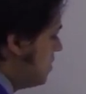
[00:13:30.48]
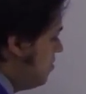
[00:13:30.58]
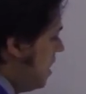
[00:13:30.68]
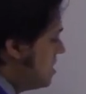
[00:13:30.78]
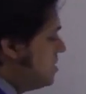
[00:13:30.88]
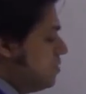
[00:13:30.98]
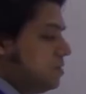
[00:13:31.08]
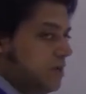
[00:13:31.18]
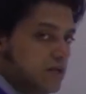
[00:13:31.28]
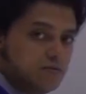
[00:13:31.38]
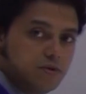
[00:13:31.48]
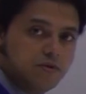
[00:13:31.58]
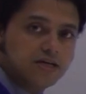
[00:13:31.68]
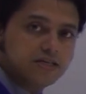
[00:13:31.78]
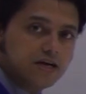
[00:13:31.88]
the multiple myeloma,
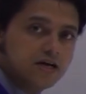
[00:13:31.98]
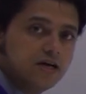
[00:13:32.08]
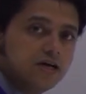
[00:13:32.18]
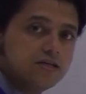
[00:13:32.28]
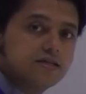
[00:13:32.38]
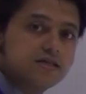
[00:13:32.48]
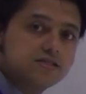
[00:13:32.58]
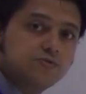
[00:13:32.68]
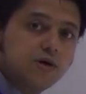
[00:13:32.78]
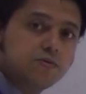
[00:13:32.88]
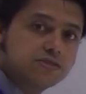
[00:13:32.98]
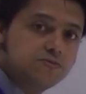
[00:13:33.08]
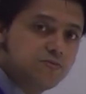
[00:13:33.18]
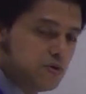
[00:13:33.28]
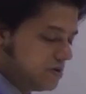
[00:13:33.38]
my dear. That is very much
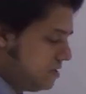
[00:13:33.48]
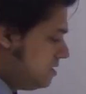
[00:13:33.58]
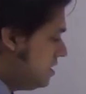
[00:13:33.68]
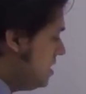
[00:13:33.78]
important.